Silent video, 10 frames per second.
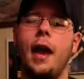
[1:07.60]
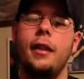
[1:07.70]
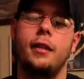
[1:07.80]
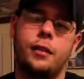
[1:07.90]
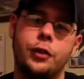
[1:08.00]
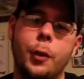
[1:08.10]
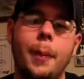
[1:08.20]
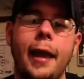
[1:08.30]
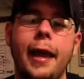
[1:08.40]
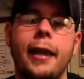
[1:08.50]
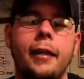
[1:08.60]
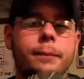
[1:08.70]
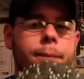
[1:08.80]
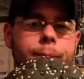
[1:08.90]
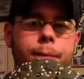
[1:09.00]
they've had this in
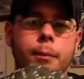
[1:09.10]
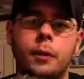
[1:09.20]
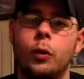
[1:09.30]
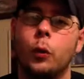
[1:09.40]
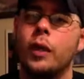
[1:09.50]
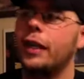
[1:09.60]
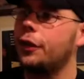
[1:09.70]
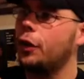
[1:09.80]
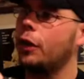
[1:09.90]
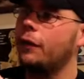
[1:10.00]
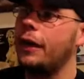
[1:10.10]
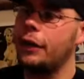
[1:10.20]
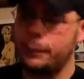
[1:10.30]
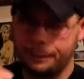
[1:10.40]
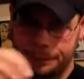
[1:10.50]
Japan before with like the Darth
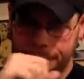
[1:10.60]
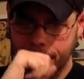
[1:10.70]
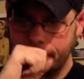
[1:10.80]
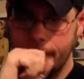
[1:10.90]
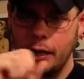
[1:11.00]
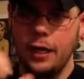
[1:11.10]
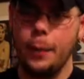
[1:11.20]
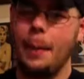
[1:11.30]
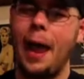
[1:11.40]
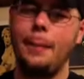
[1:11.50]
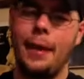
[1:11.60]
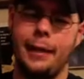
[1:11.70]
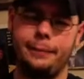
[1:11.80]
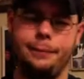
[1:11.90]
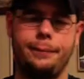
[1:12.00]
Vader and the Batman